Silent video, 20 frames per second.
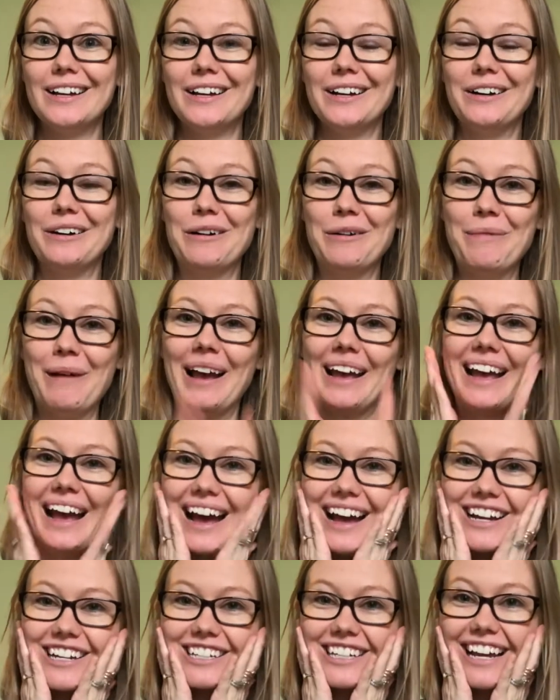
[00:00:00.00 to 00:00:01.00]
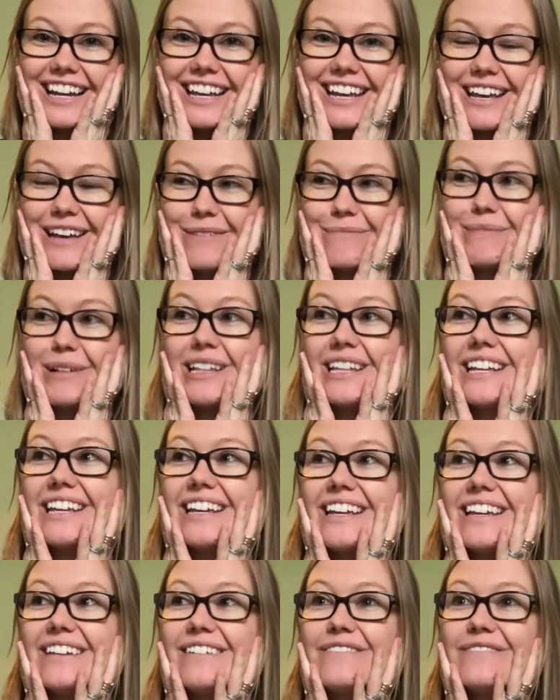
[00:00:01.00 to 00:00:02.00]
Oh my gosh, I can't
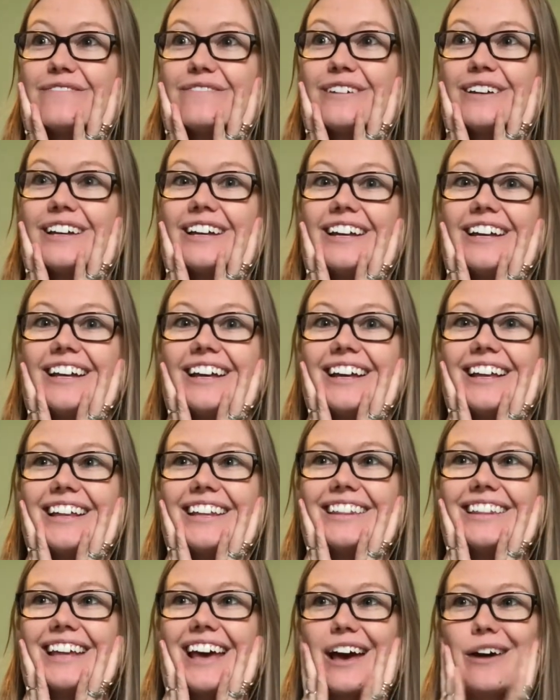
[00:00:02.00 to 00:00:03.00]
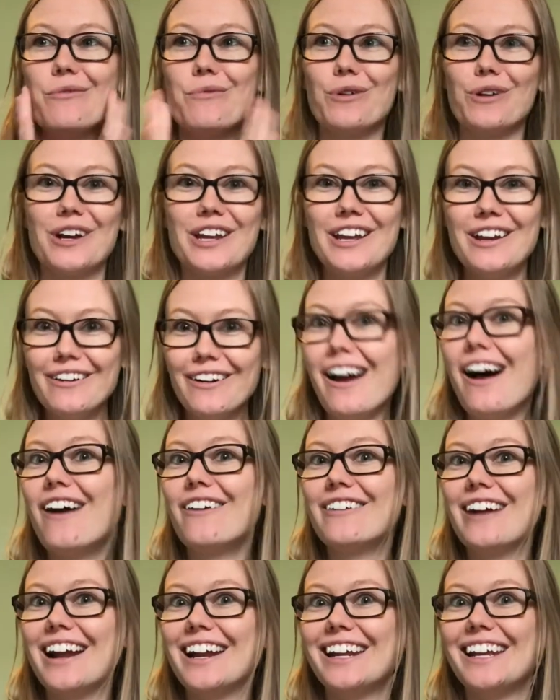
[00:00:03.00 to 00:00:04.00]
believe that we're here
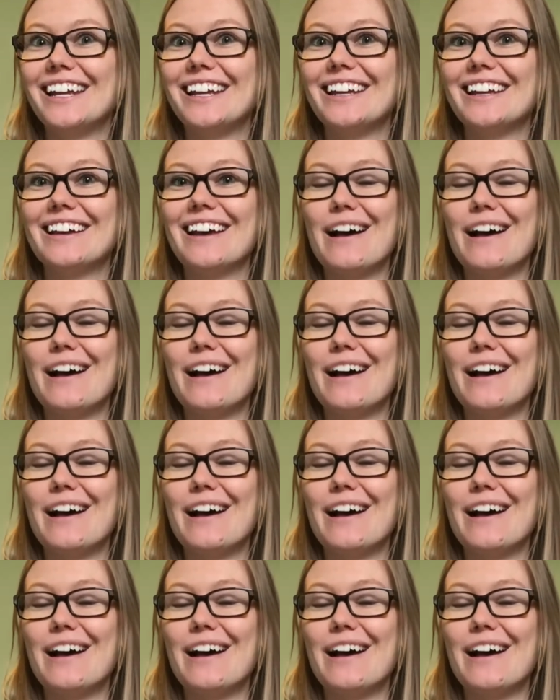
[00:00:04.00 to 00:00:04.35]
already.